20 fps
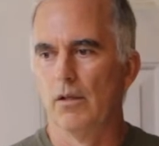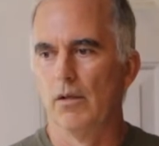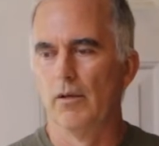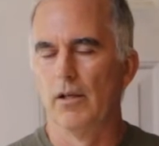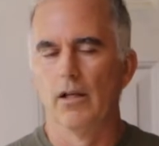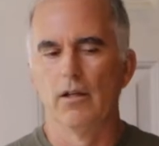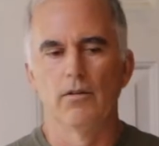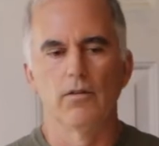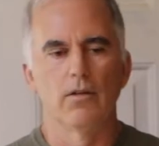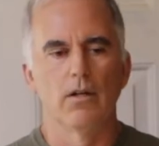I'm
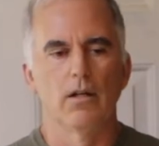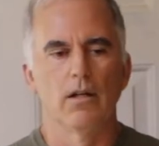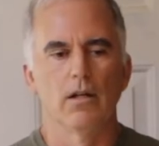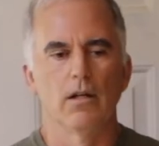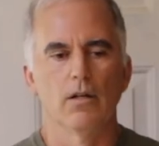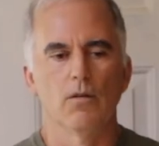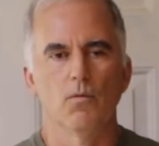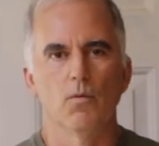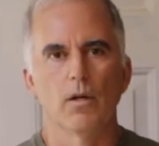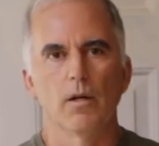going to start on
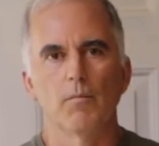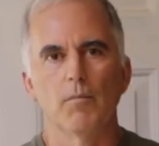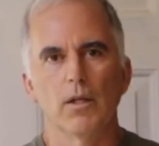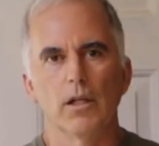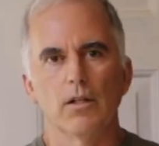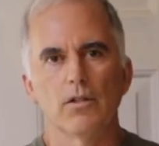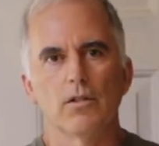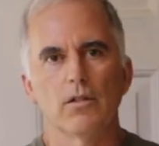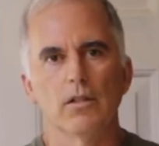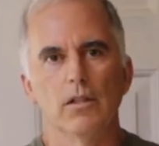a
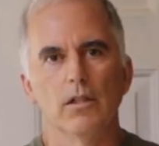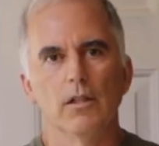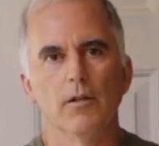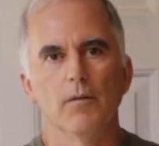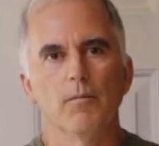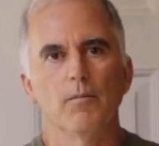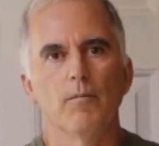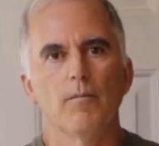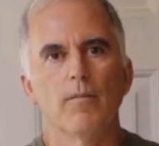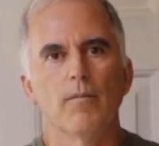workbench soon.